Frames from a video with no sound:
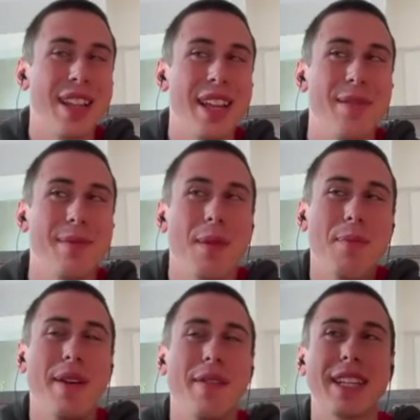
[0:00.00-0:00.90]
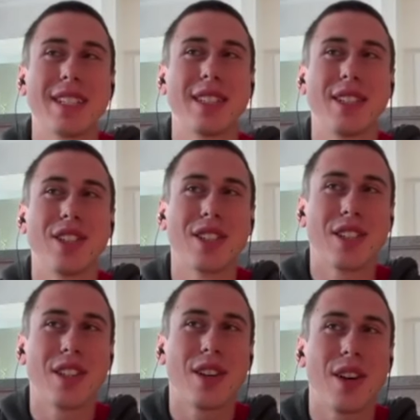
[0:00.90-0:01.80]
So then pivoting to
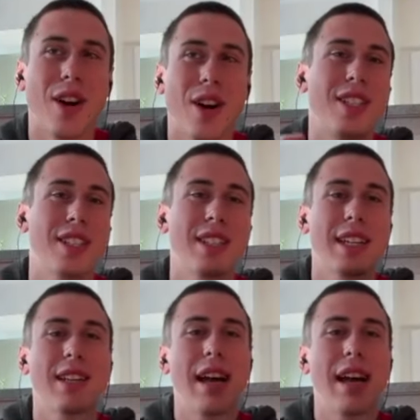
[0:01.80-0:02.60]
just artistic